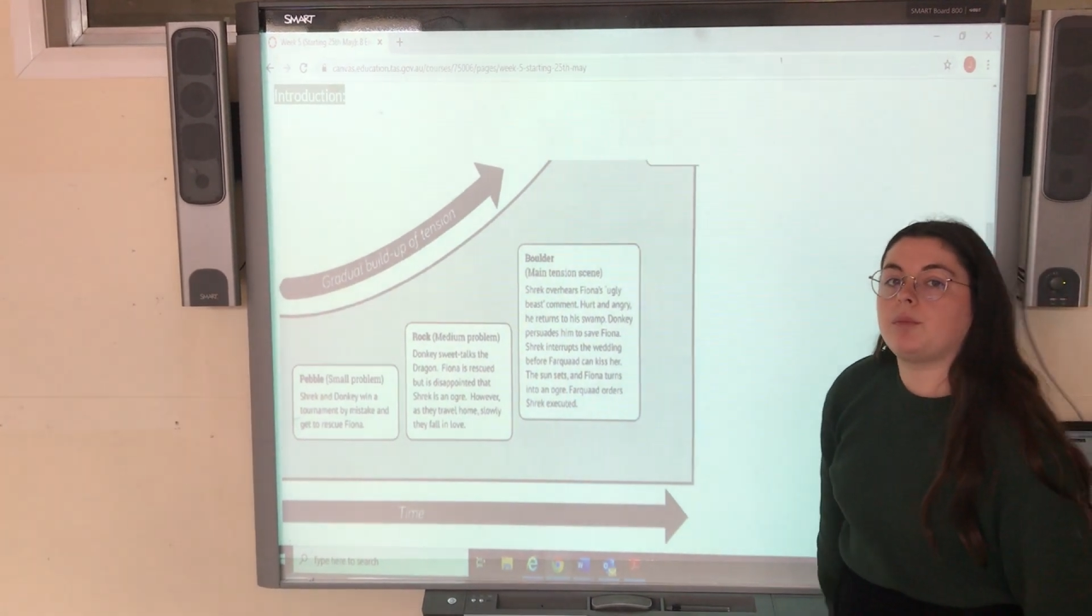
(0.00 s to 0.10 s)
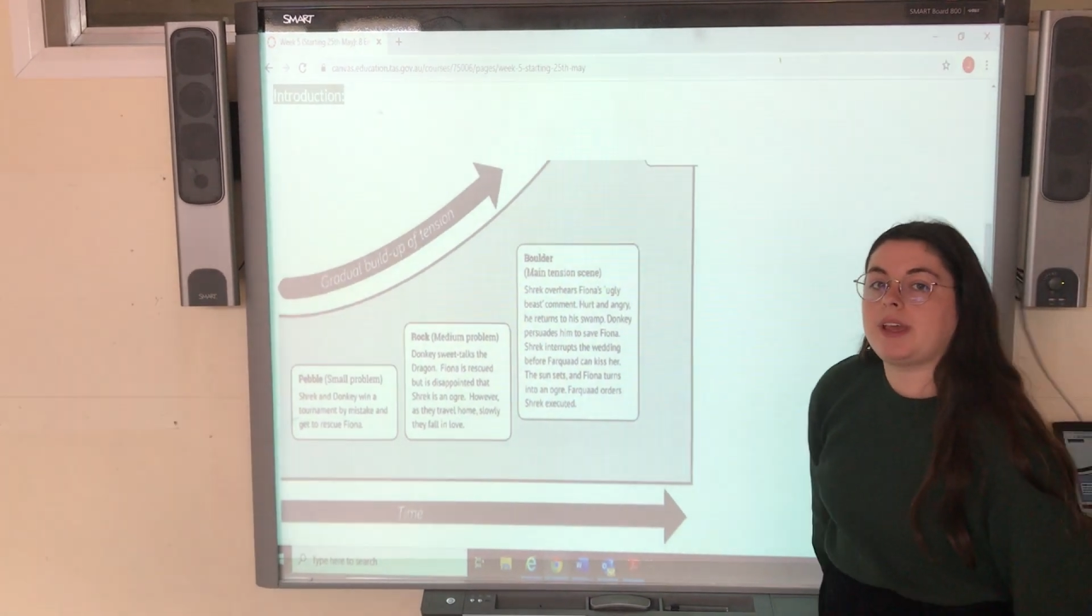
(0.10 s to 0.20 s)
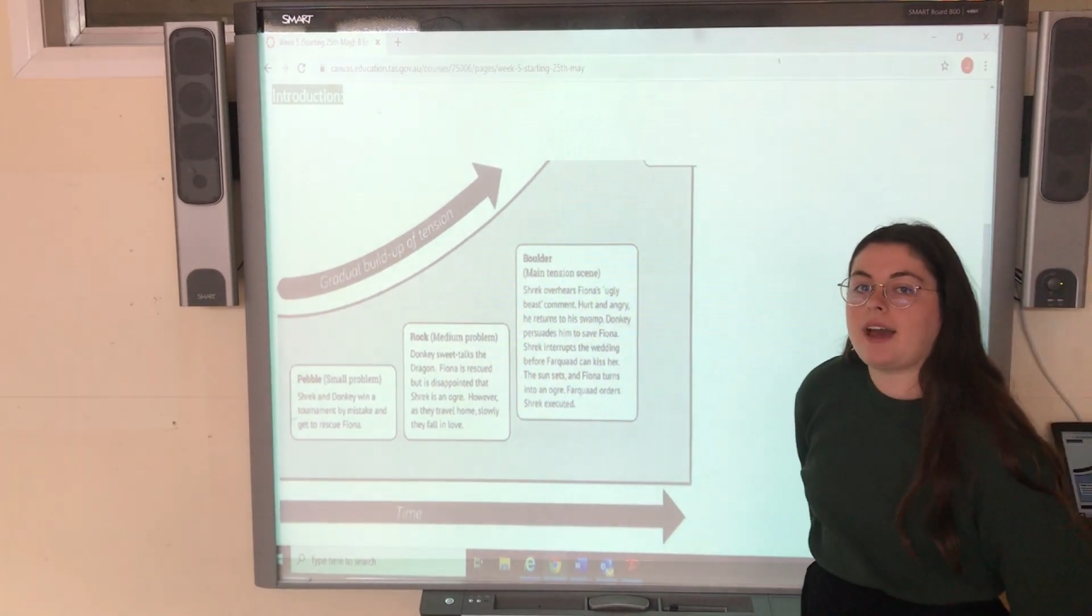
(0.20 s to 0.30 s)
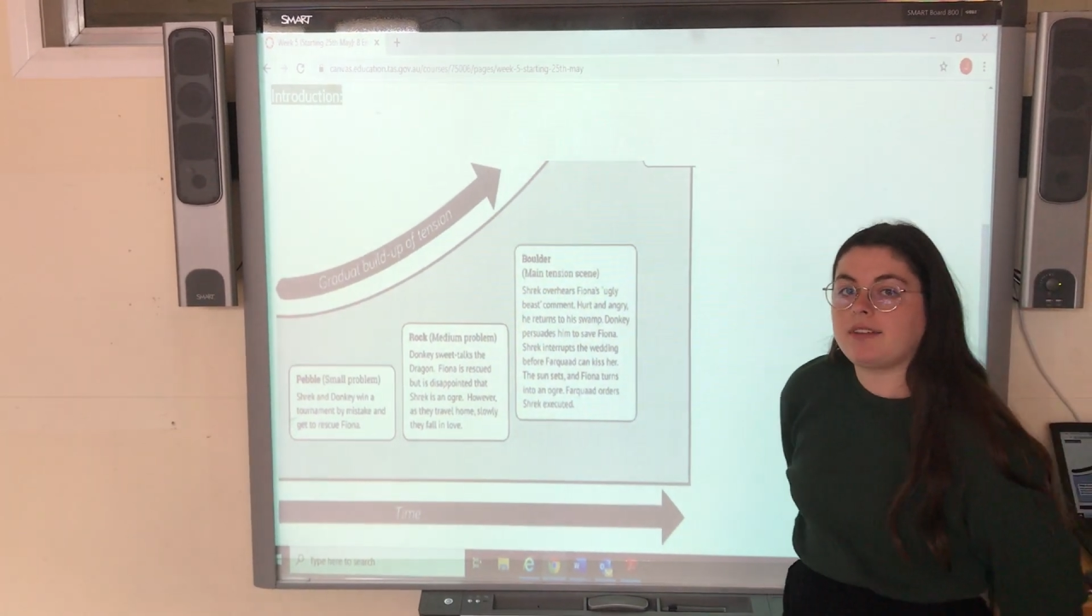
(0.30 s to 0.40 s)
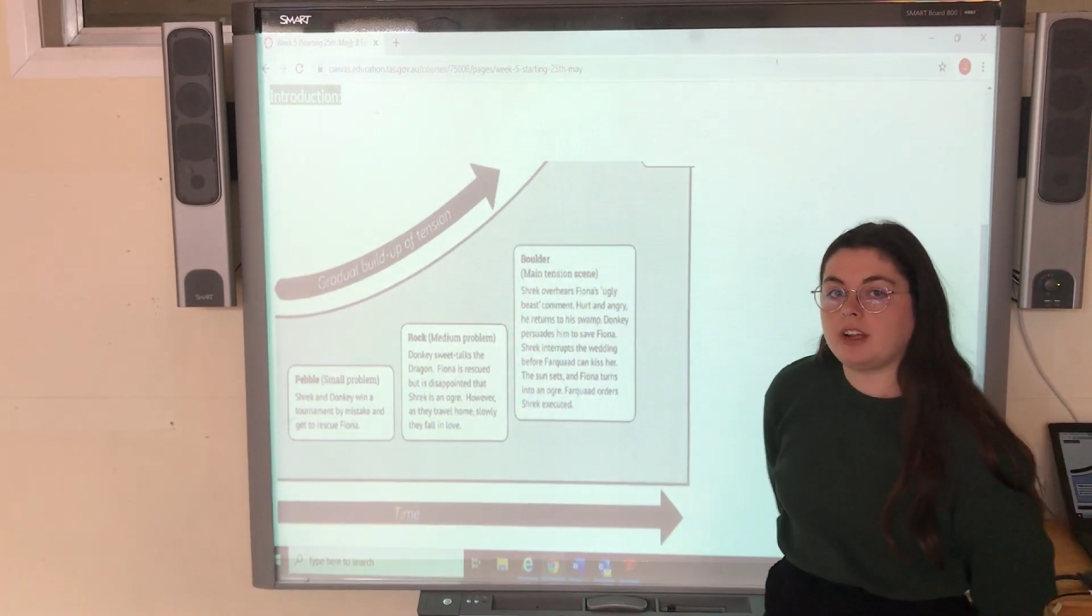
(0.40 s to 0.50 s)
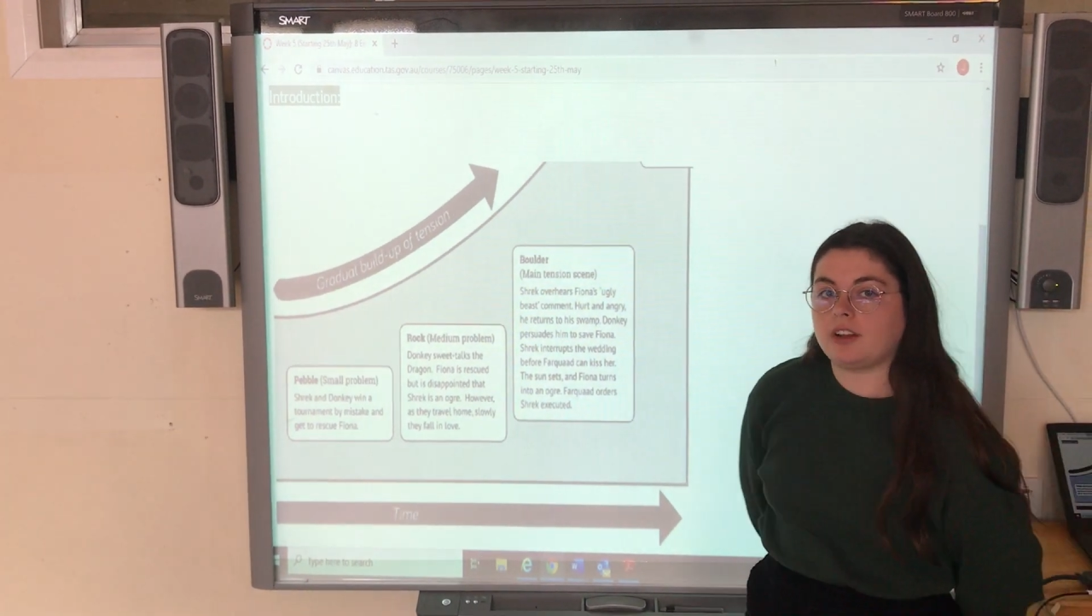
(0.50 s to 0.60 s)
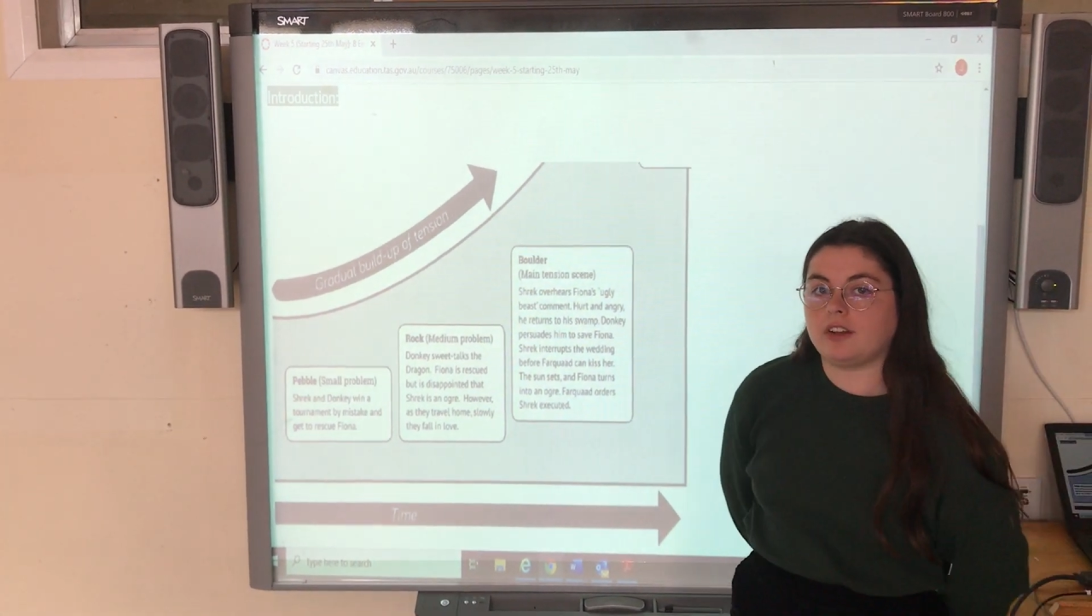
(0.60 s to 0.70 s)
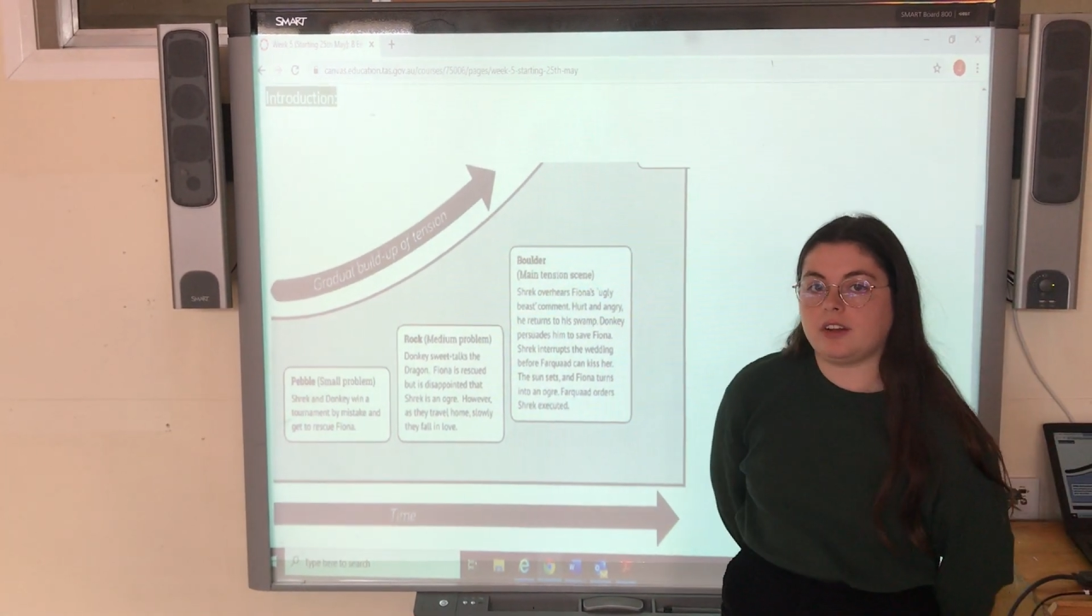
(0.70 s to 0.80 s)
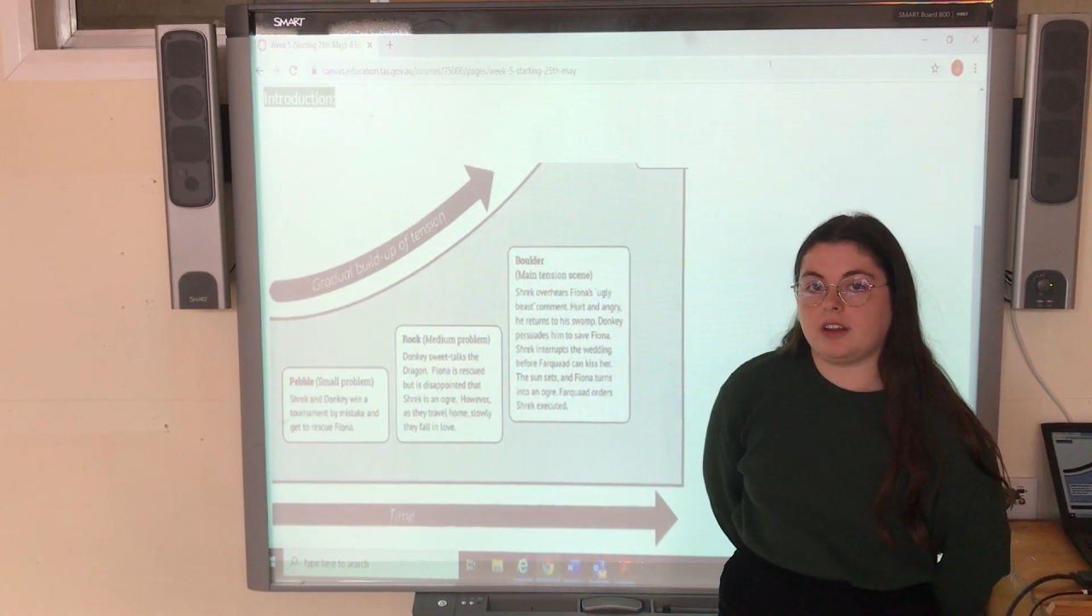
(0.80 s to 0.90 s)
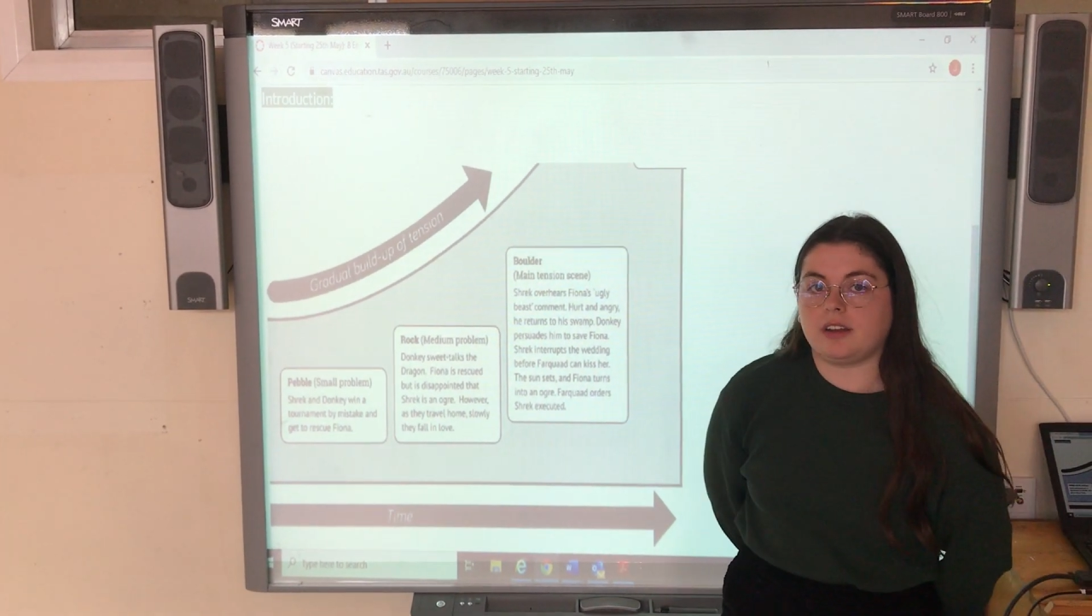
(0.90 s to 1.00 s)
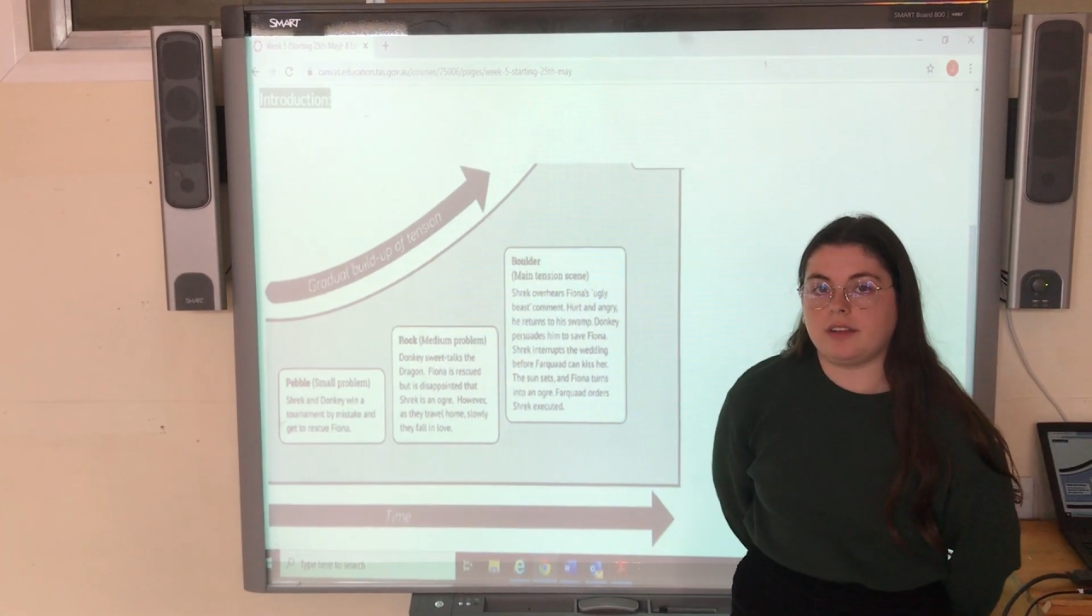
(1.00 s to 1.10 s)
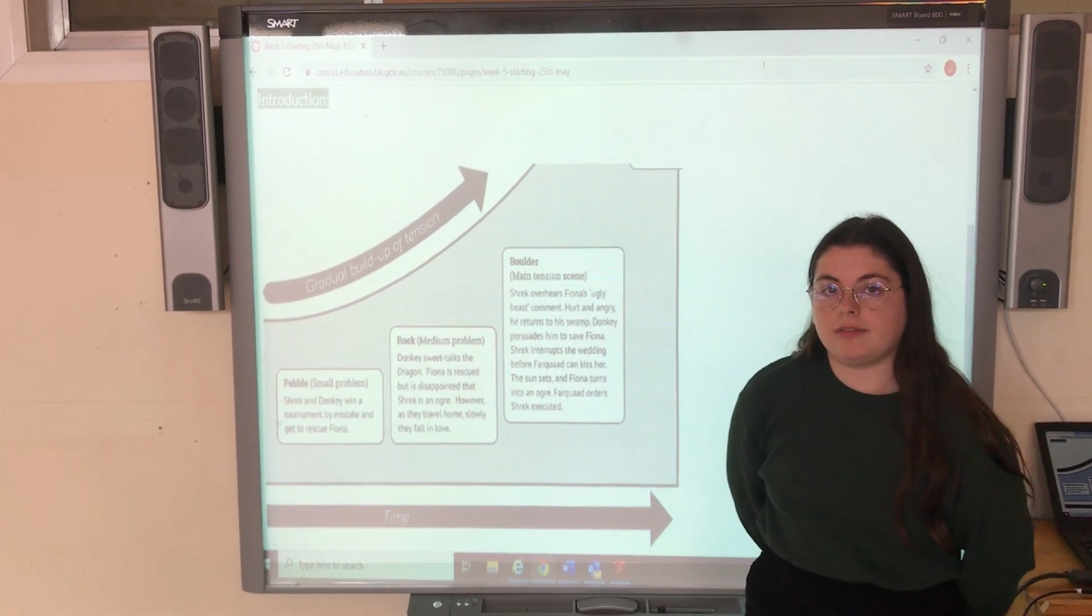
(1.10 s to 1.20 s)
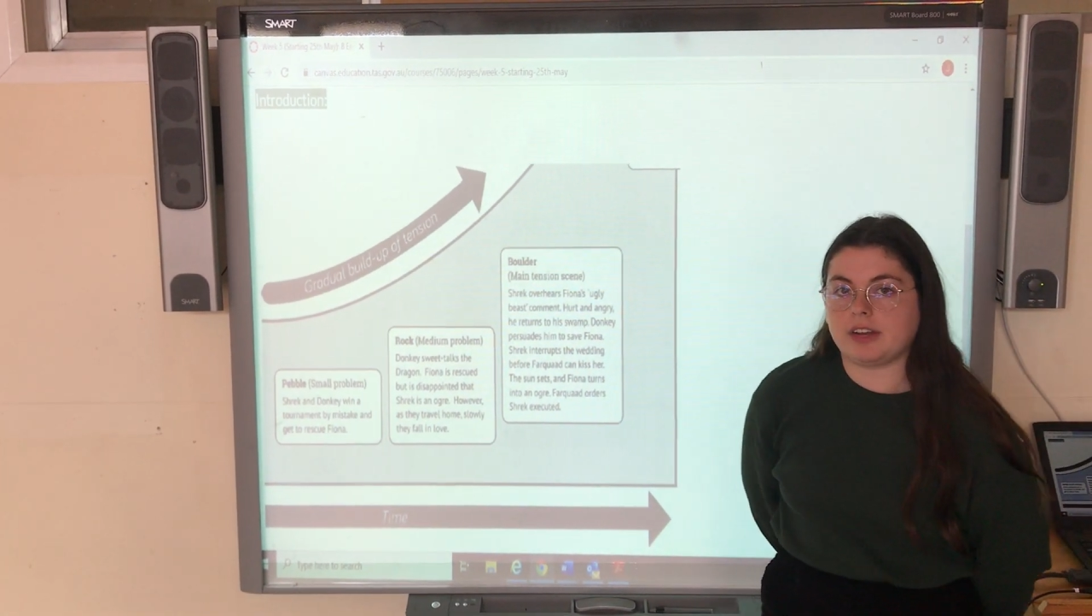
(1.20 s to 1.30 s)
We have included